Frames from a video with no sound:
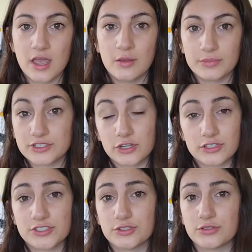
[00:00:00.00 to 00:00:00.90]
be turned
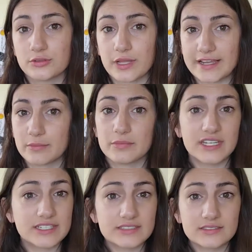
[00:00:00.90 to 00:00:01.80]
into like a
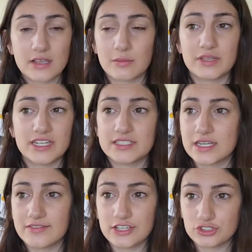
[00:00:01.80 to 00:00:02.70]
mini
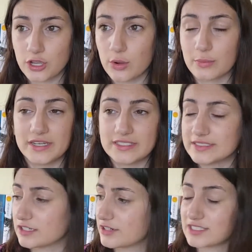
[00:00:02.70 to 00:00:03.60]
TV show, a mini series.